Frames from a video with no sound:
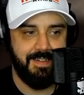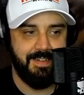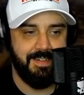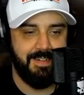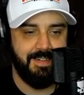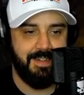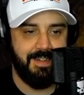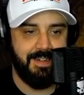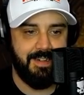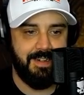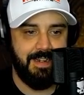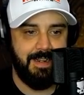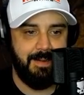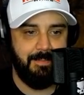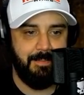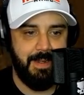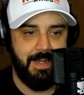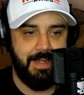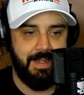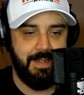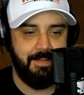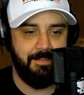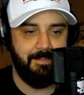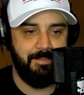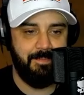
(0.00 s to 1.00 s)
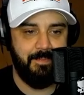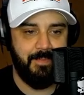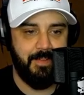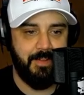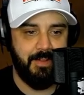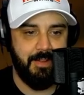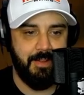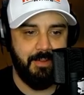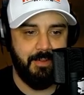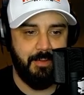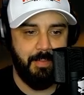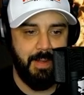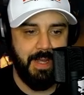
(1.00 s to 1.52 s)
All right, man.
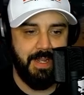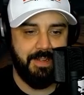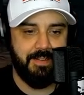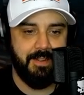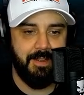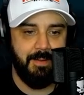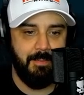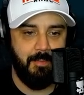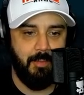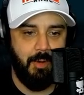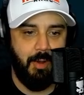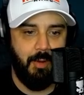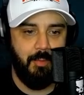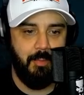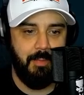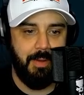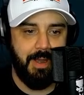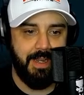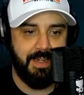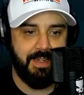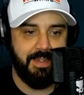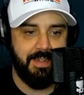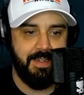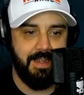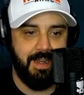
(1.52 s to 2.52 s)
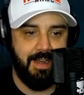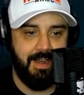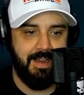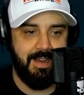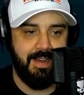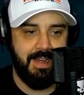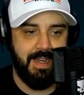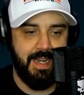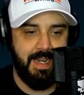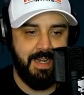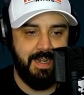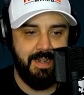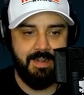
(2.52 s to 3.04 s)
Sun's about to come. Oh my
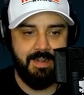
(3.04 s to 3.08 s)
God.